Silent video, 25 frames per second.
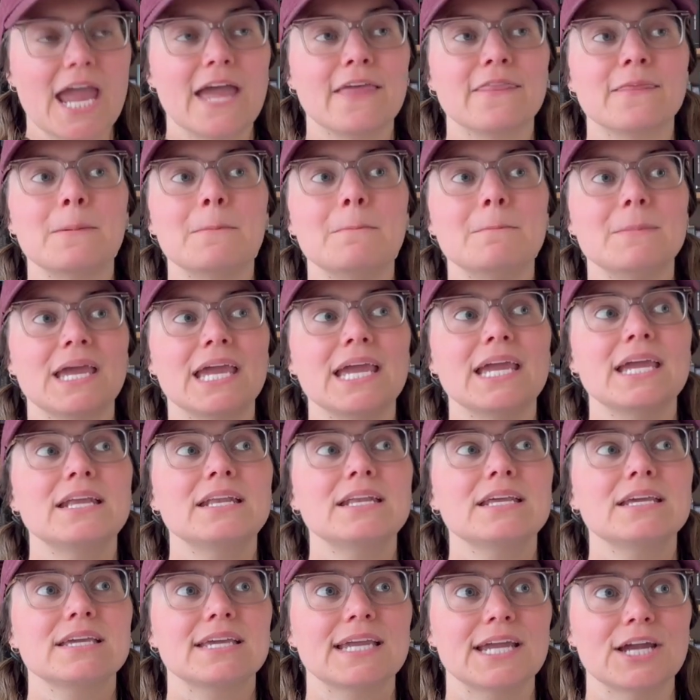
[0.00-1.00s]
and the
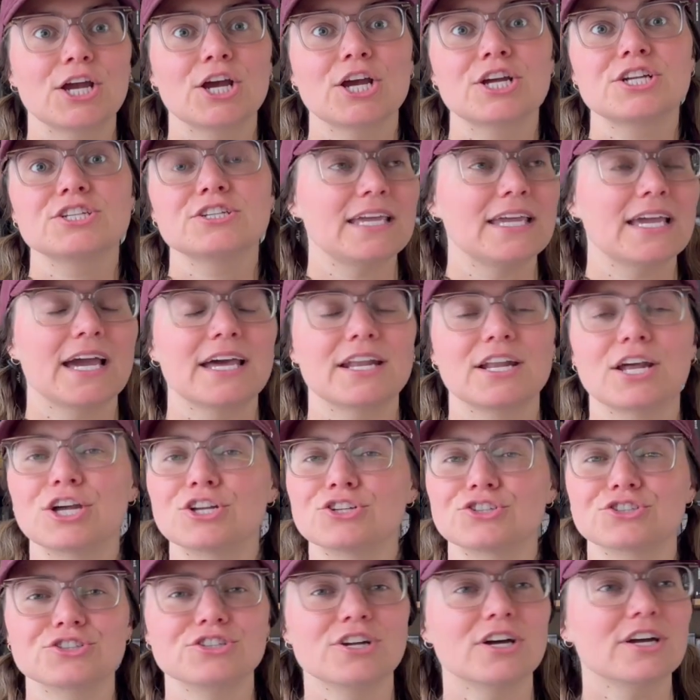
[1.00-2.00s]
main character had
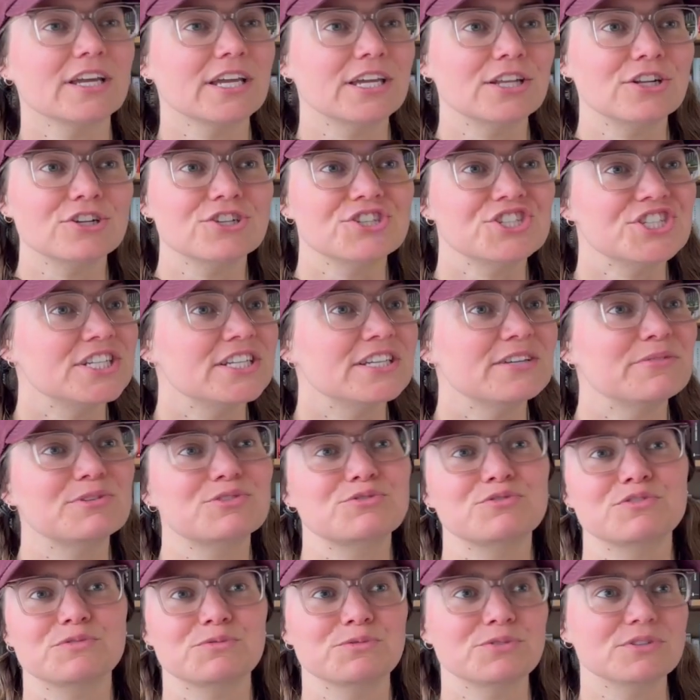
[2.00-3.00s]
underdog energy,
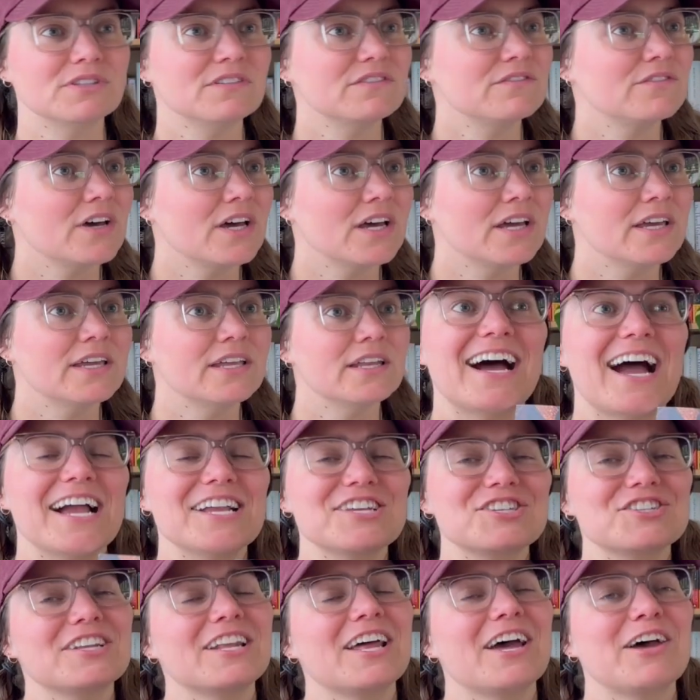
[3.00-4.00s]
which was really fun. I
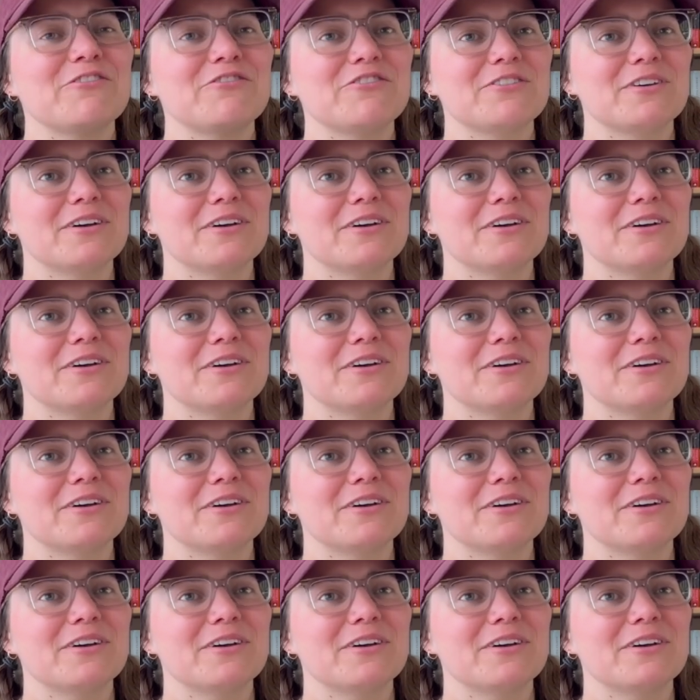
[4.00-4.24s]
should have